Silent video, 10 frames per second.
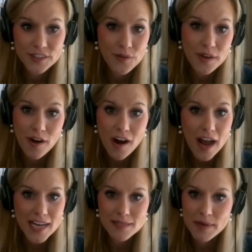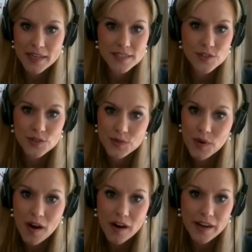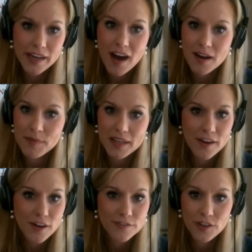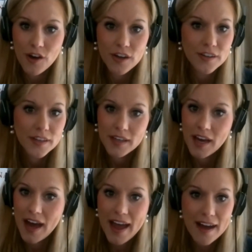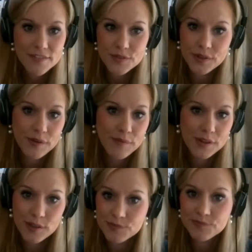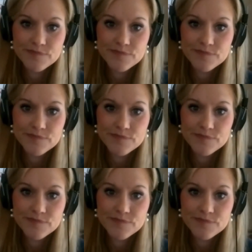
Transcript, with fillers: you know there are aspects to our economy that are flawed i have to agree with you